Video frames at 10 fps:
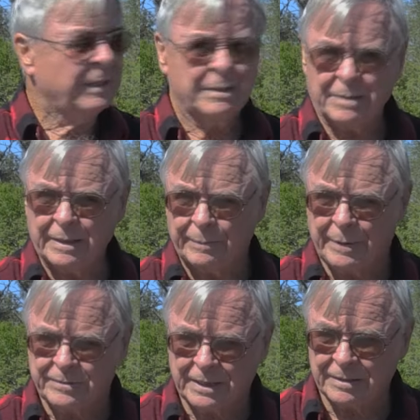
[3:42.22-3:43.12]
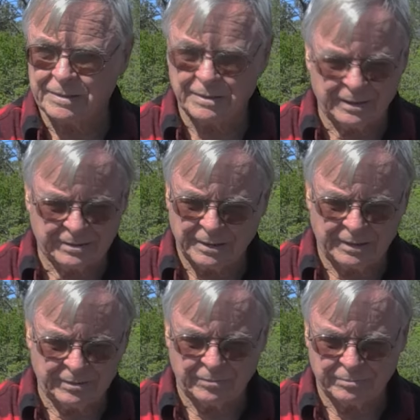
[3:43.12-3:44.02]
Hey, man, I said, I
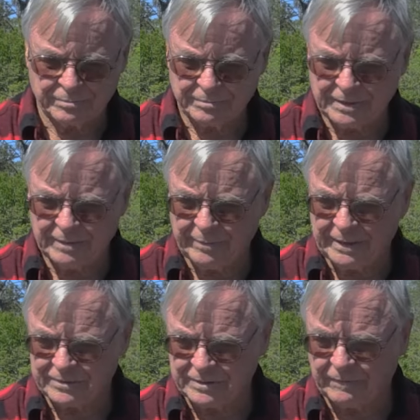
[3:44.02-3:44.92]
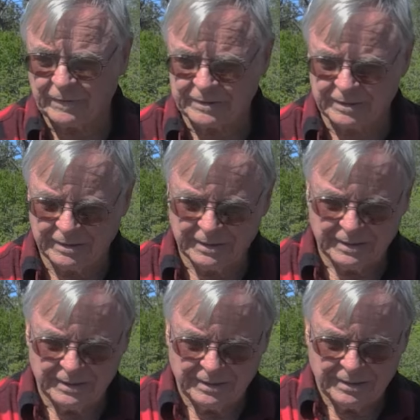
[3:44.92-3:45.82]
ain't going to, hey, man, stuff. I said,
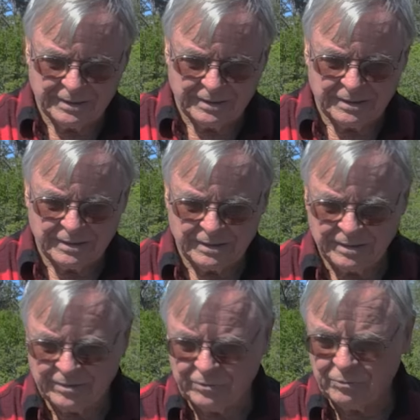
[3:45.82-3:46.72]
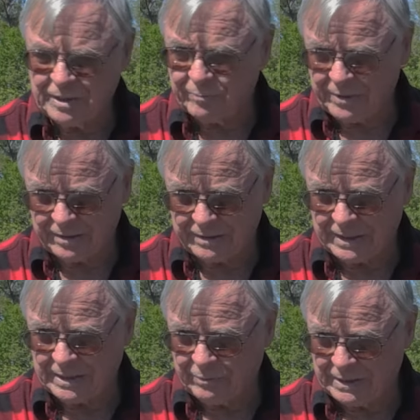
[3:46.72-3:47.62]
either you get me a
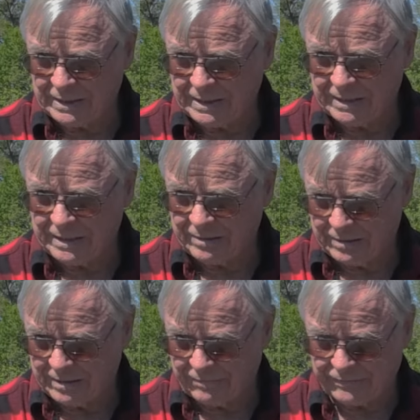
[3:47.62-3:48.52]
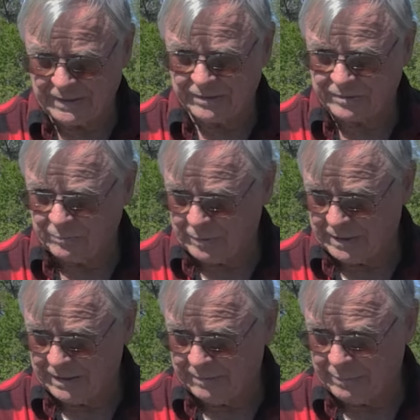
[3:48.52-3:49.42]
ticket when I get there, or I'll find some way
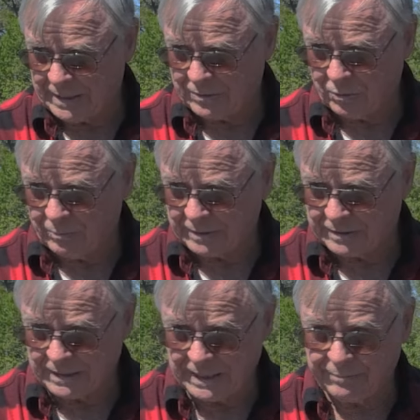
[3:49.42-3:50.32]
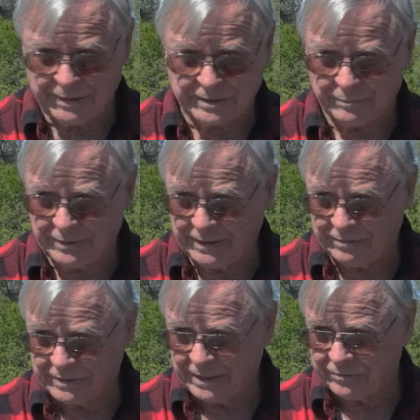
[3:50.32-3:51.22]
to get back home. I said, I ain't messing with the
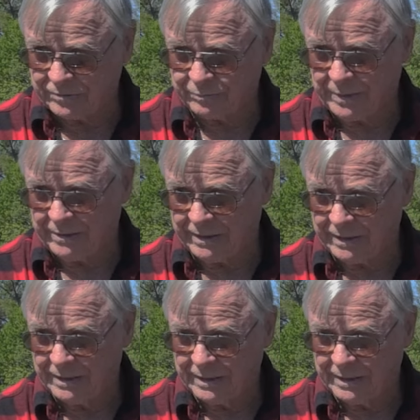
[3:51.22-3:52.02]
Hells Angels, period.